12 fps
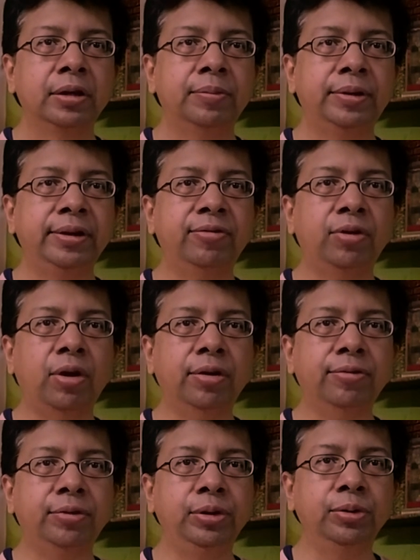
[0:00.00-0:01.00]
But you have a lot
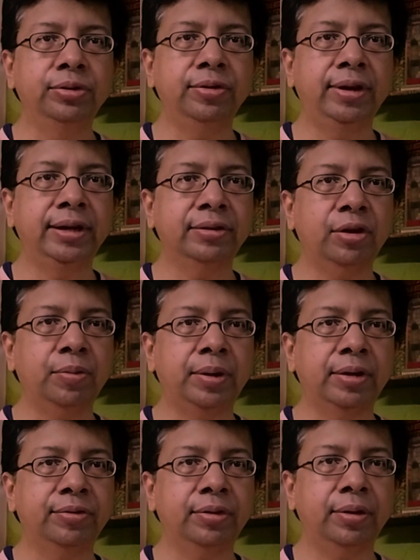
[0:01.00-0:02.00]
of news events now,
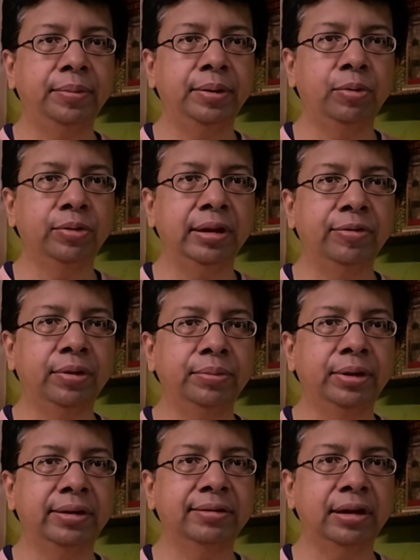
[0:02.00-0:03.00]
apart from, mostly from
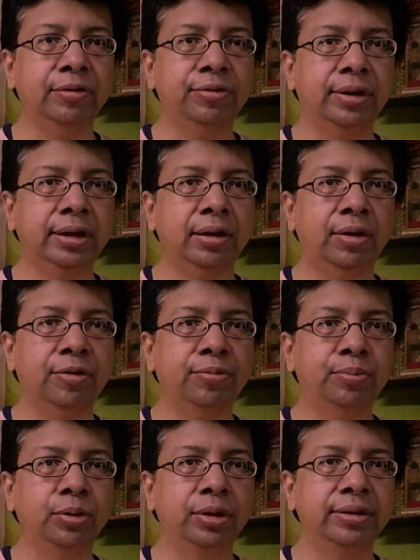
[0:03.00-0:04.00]
the results front. A lot
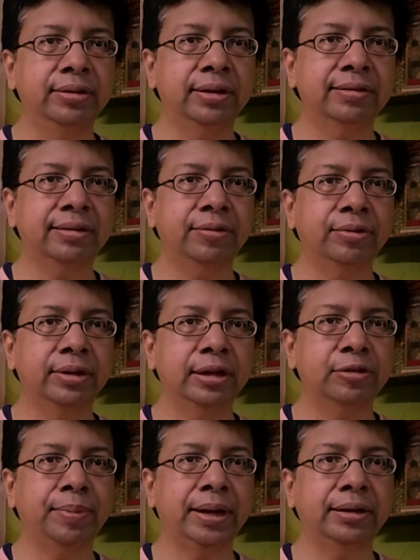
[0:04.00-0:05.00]
of poor results that were
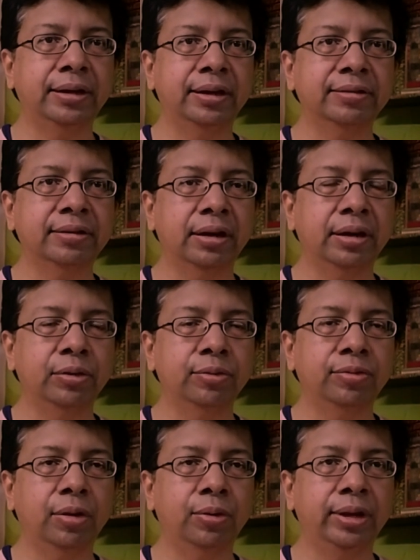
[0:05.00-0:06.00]
expected are starting to
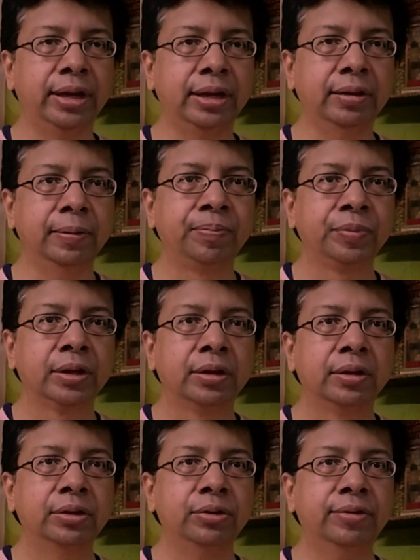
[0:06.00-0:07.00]
flow in.
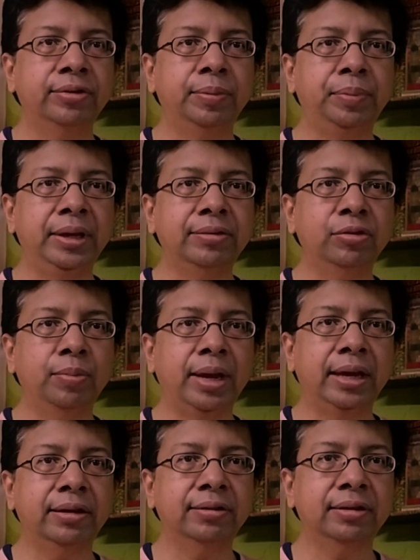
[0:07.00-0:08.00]
You have the PSU
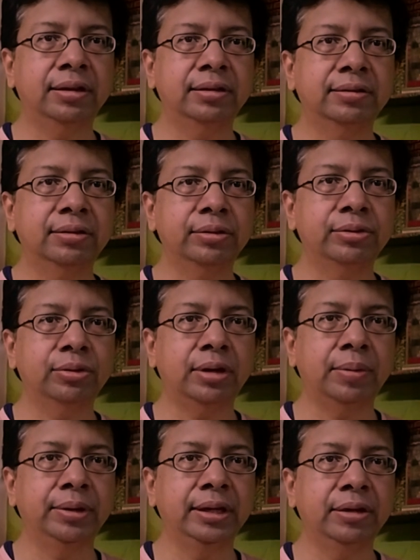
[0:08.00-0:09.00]
bank results also
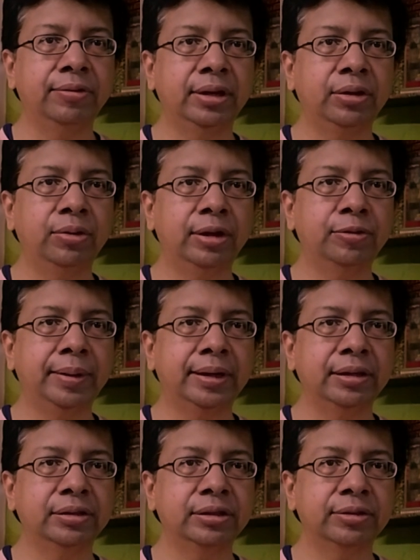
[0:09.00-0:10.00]
coming in, where
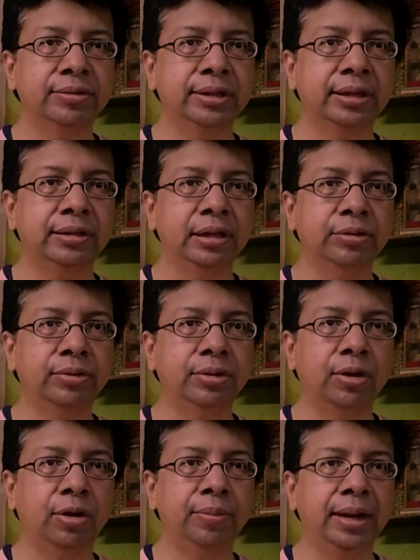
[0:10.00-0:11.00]
expectations were that things would
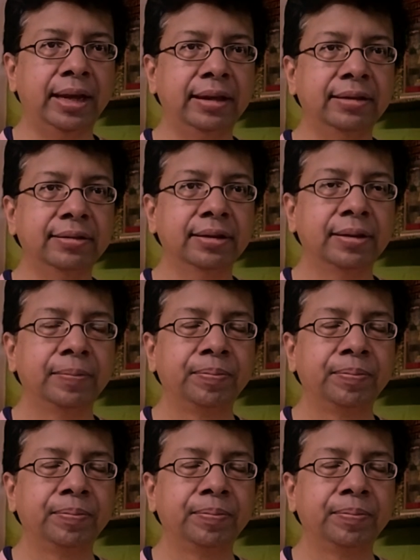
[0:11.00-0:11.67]
normalize.